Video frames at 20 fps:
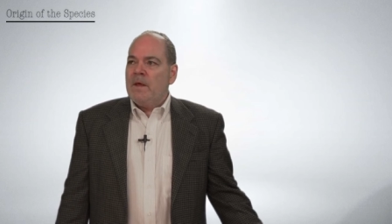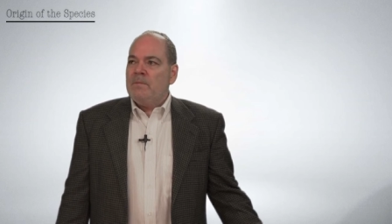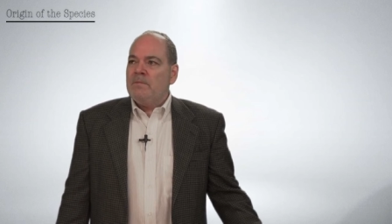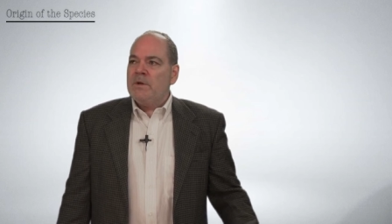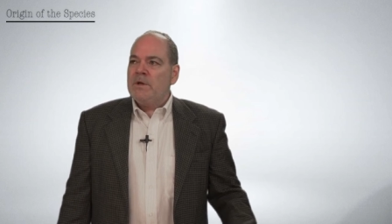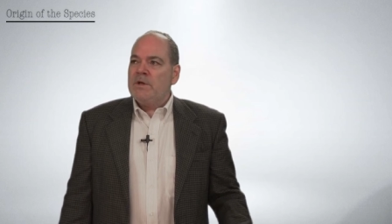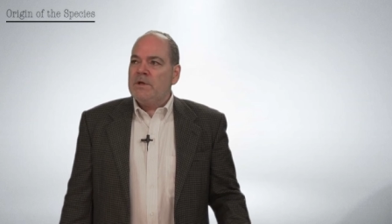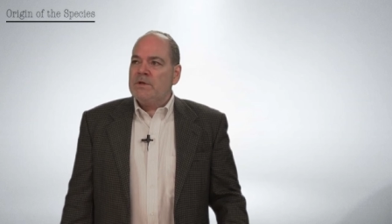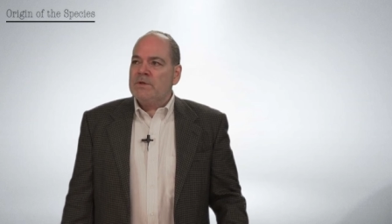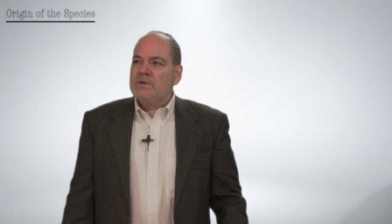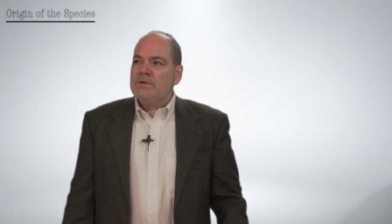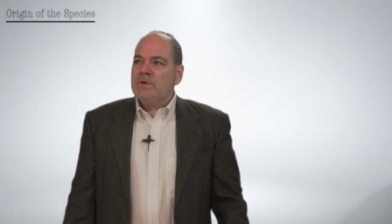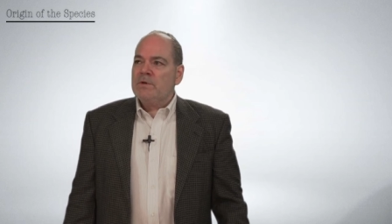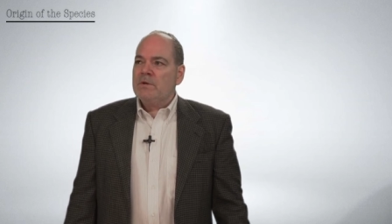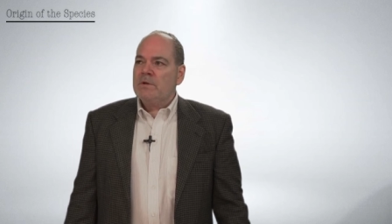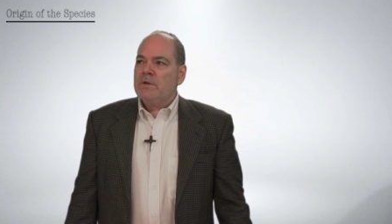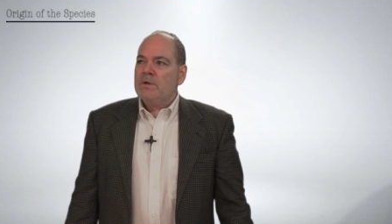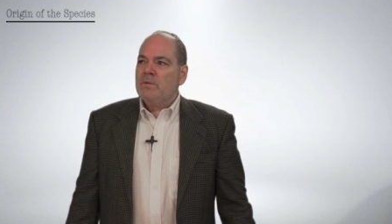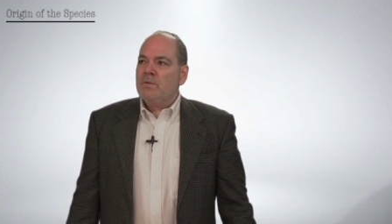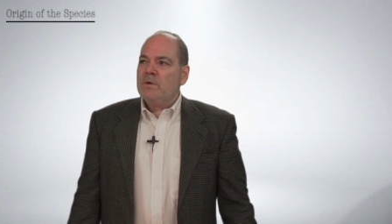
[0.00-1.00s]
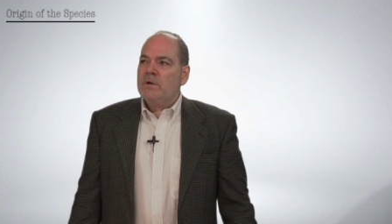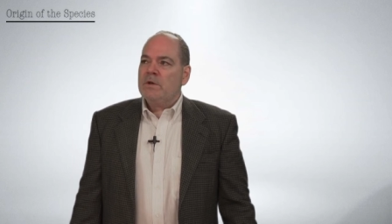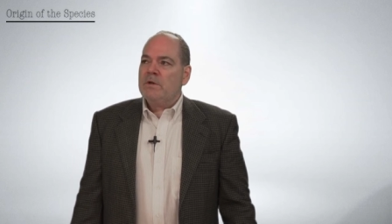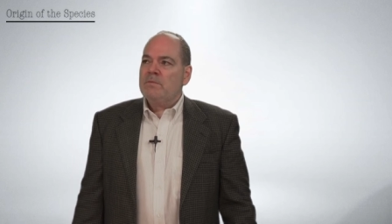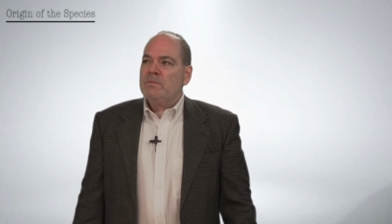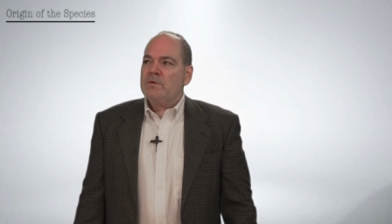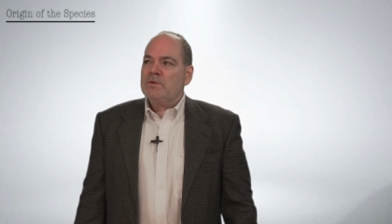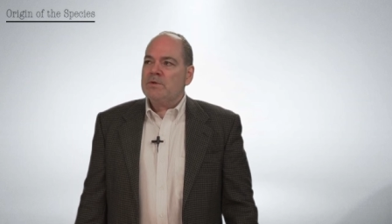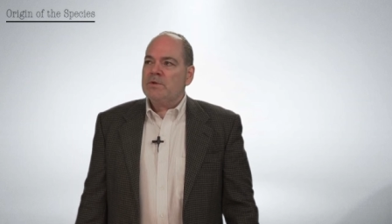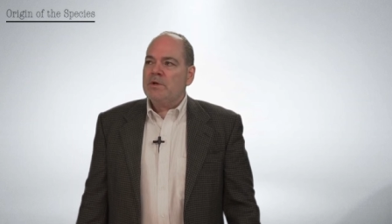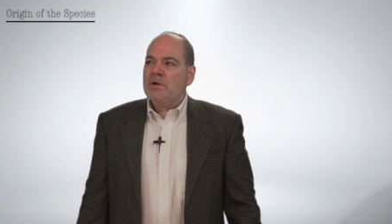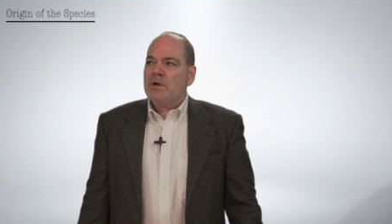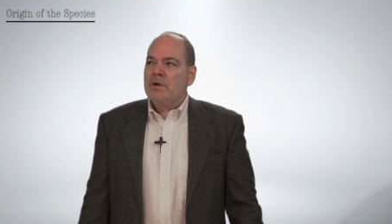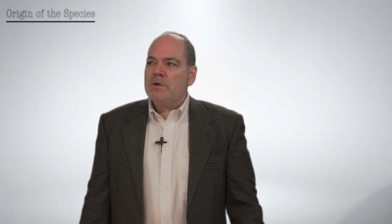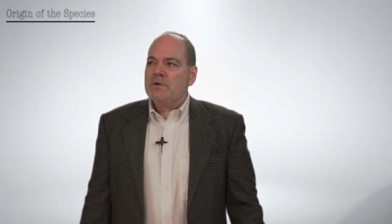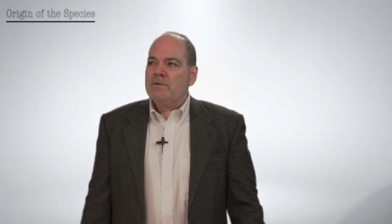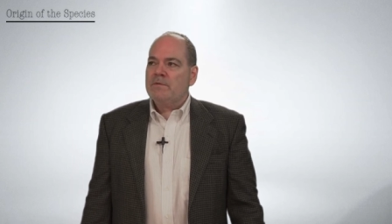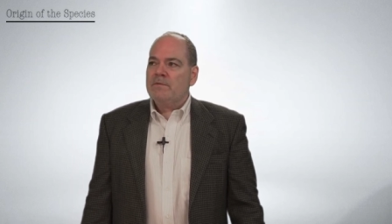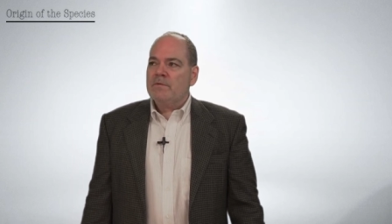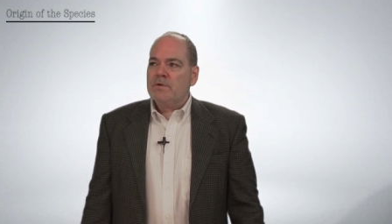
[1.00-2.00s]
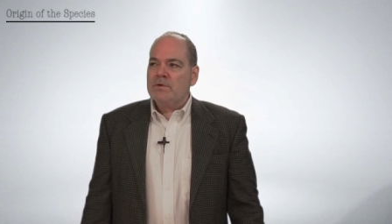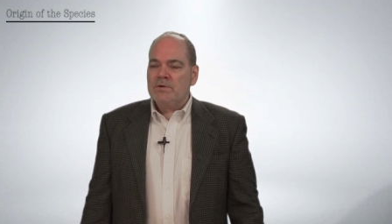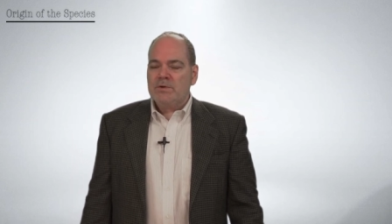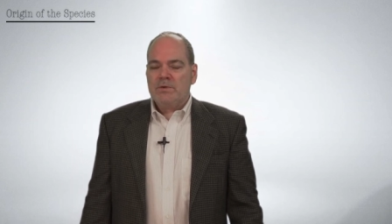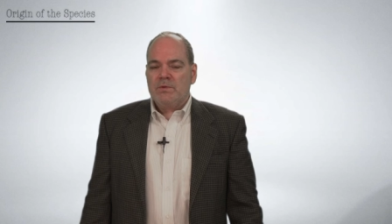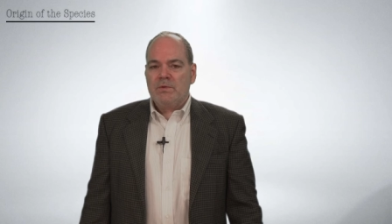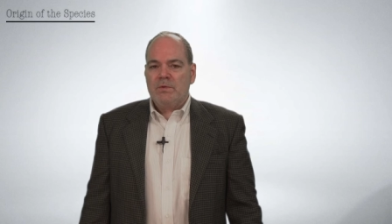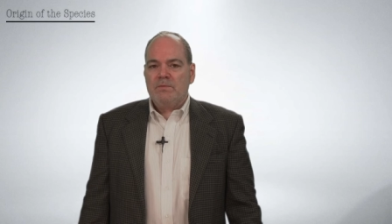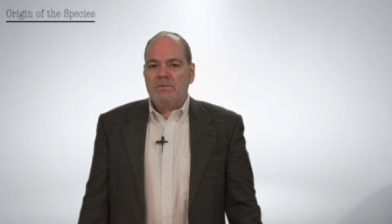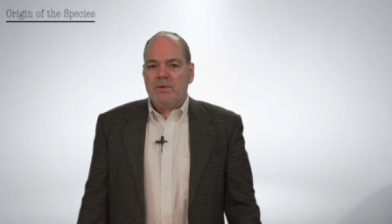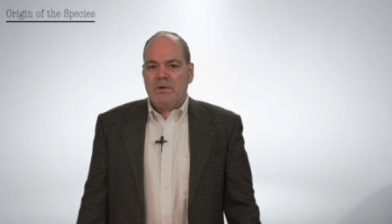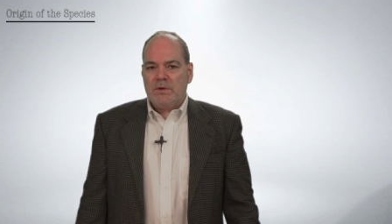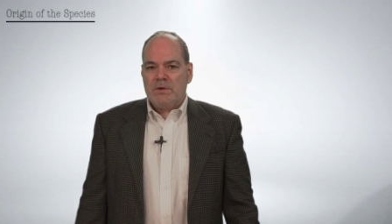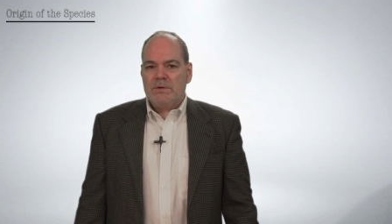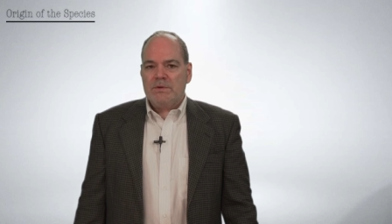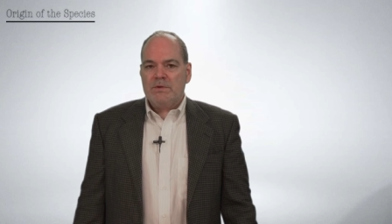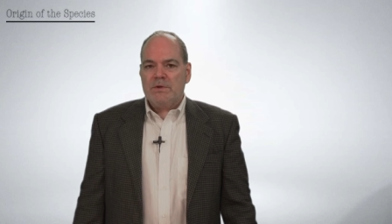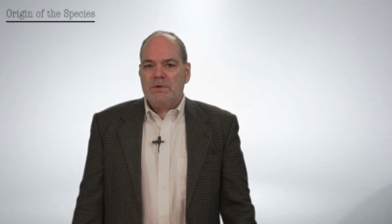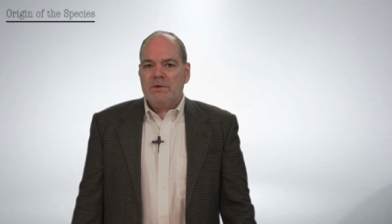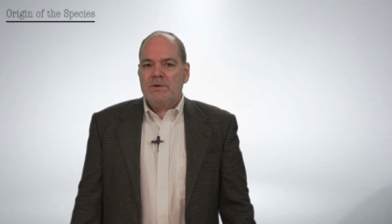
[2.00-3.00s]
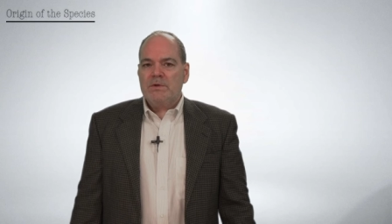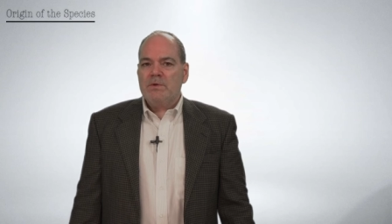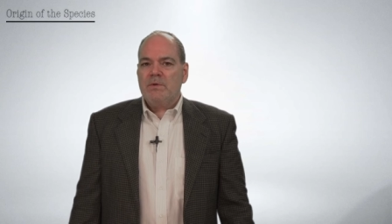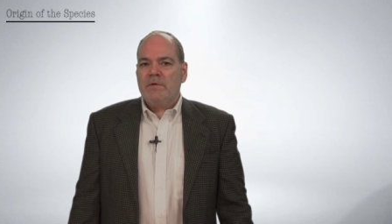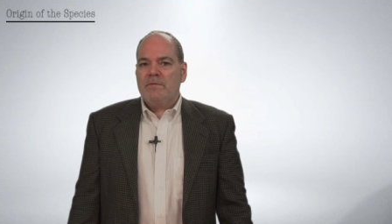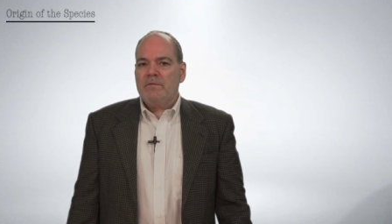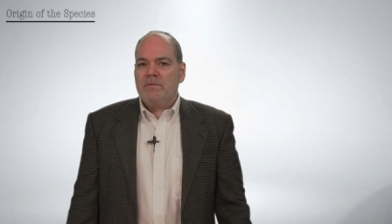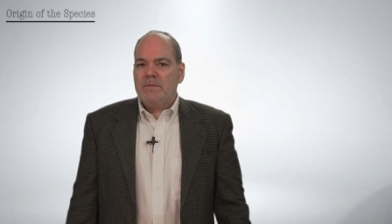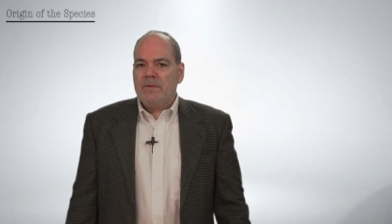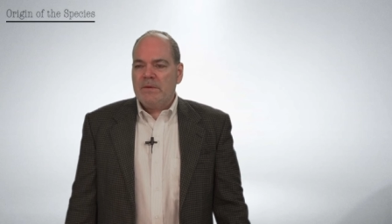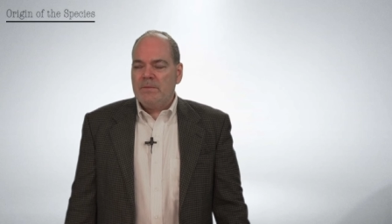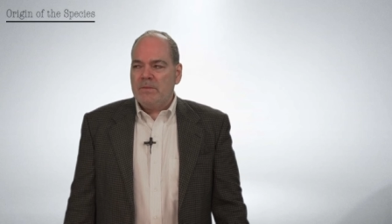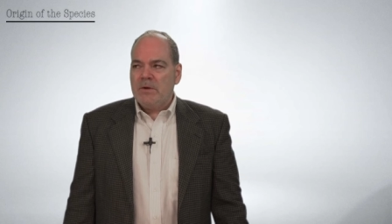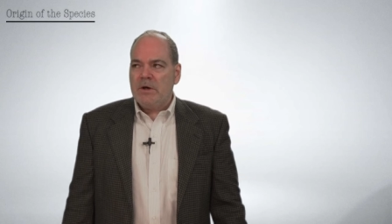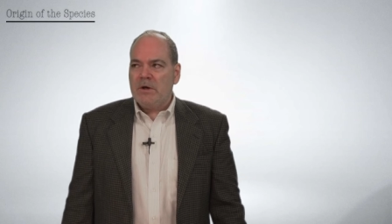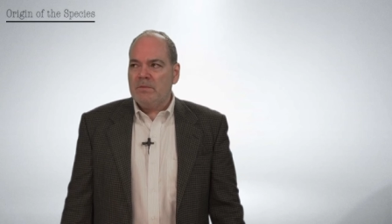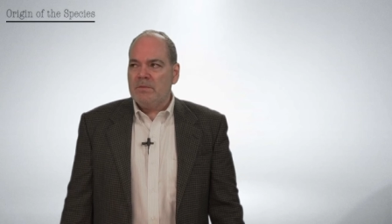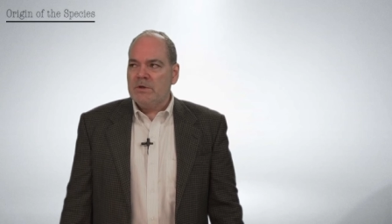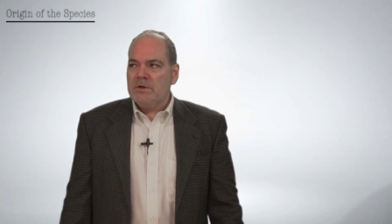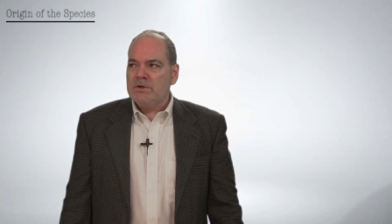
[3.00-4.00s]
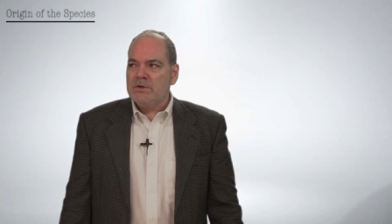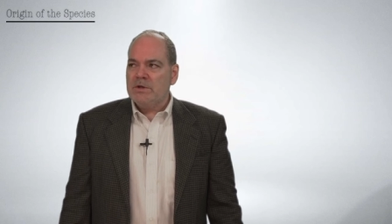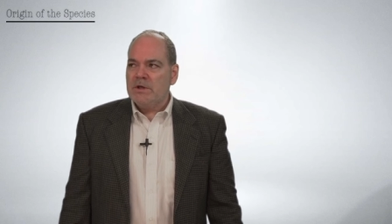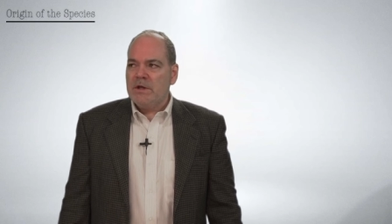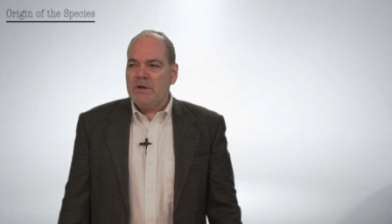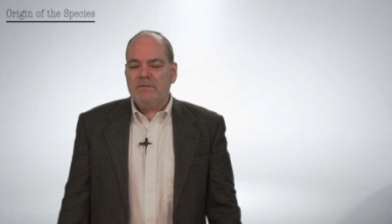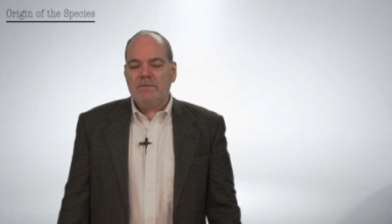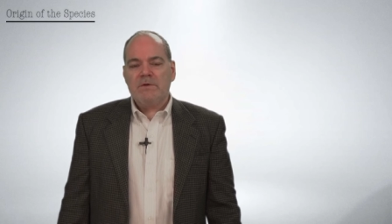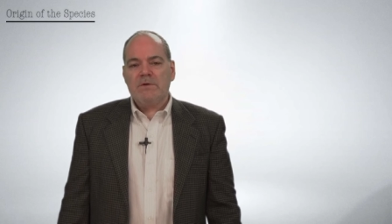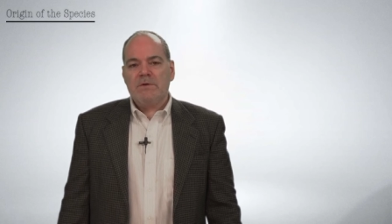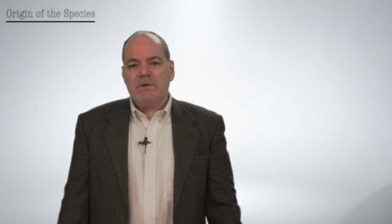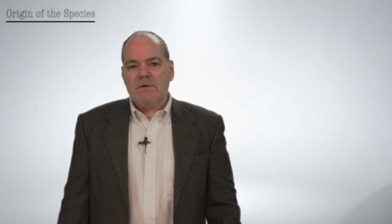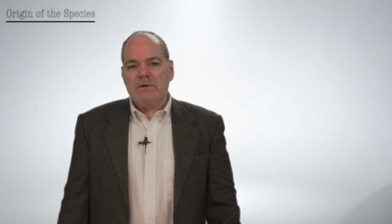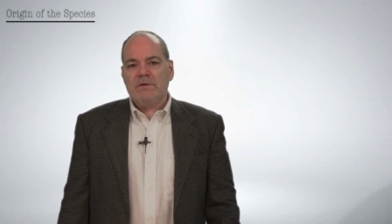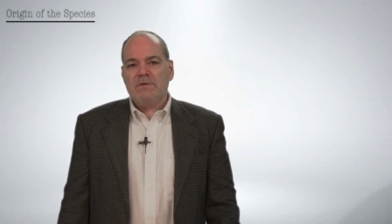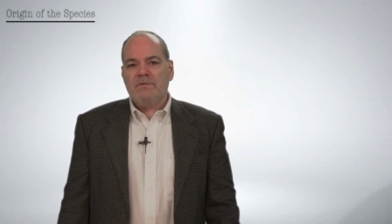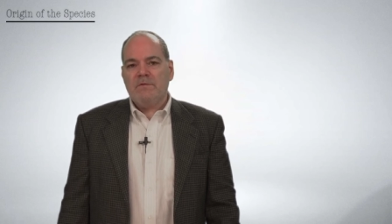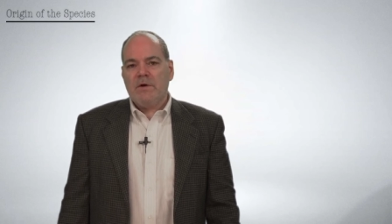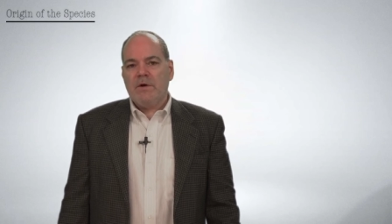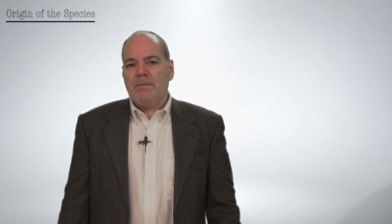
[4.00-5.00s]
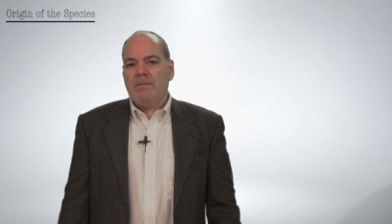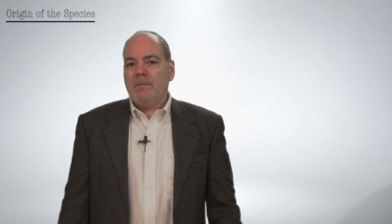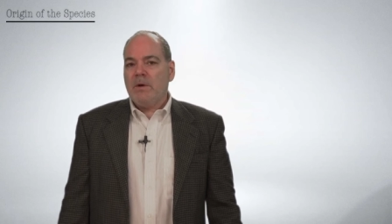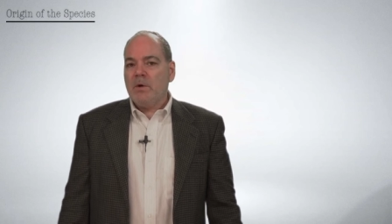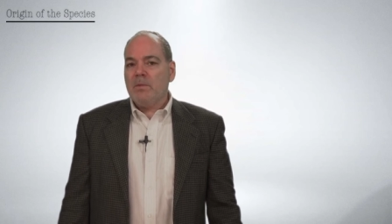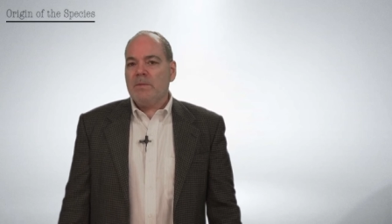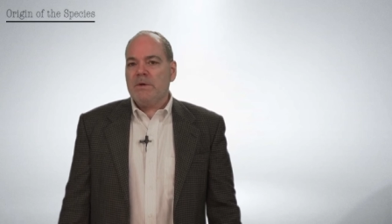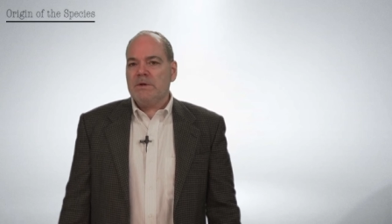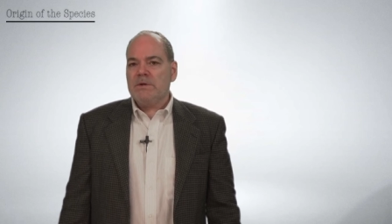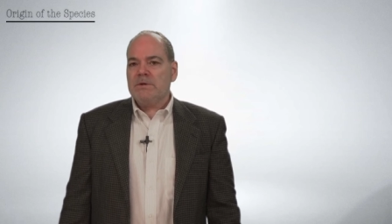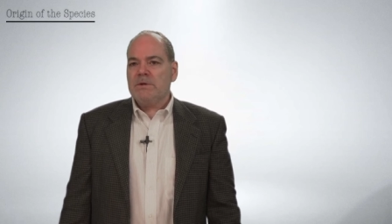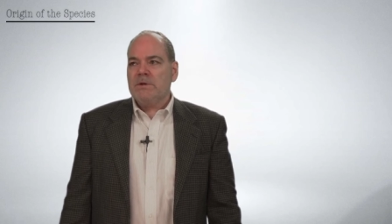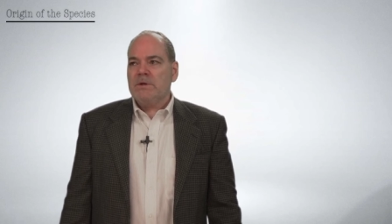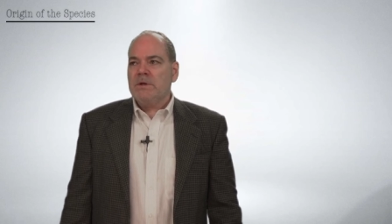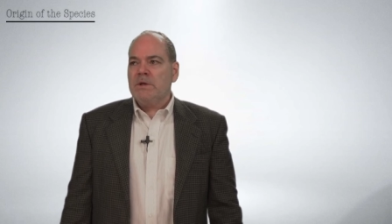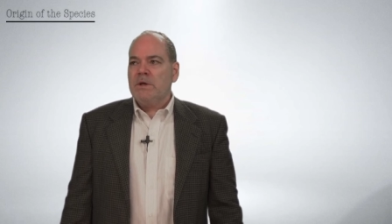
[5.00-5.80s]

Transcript: But it is certainly one of the most controversial books to ever be published, even to this very moment.